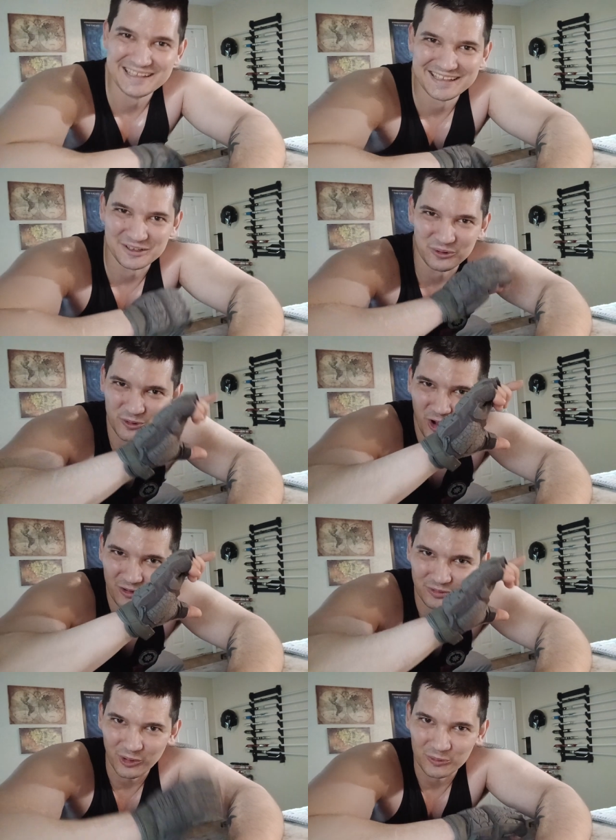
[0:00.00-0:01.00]
In a little
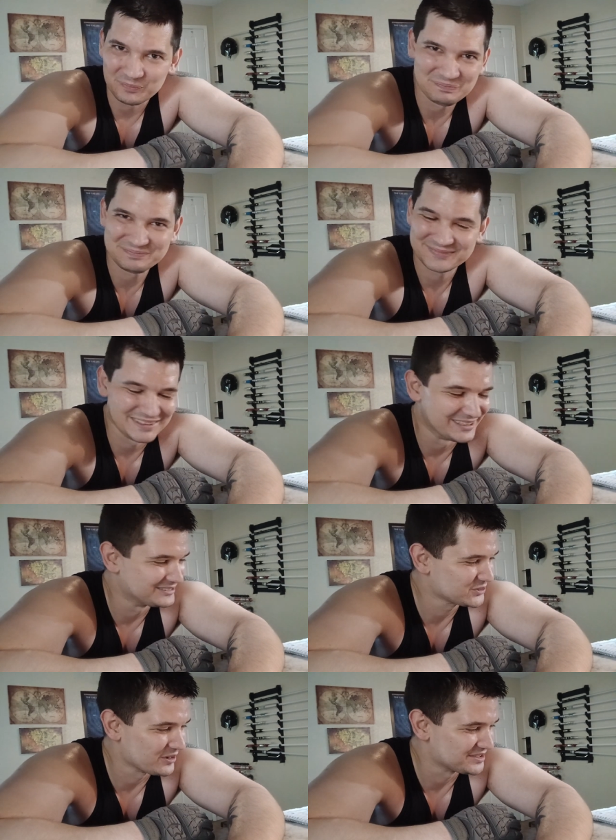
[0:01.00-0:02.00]
envelope. Yeah,
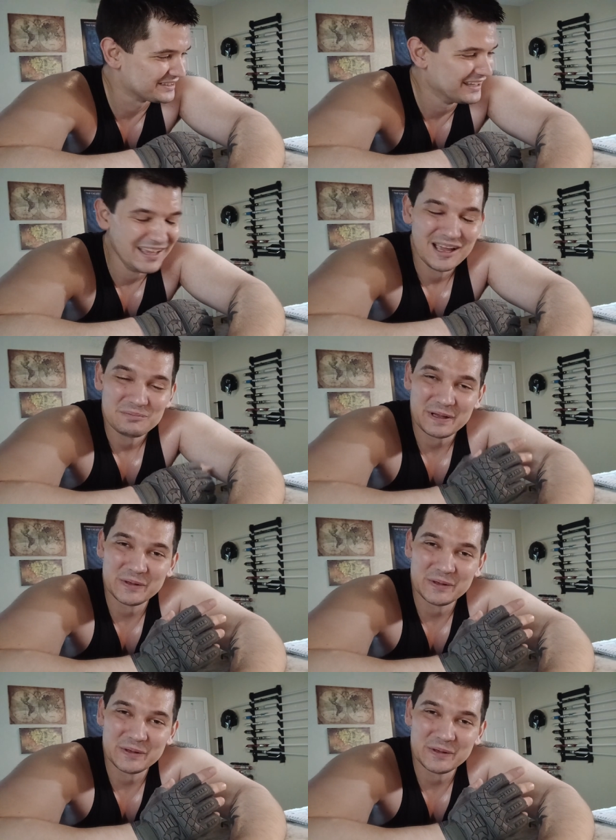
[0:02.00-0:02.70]
it's crazy. But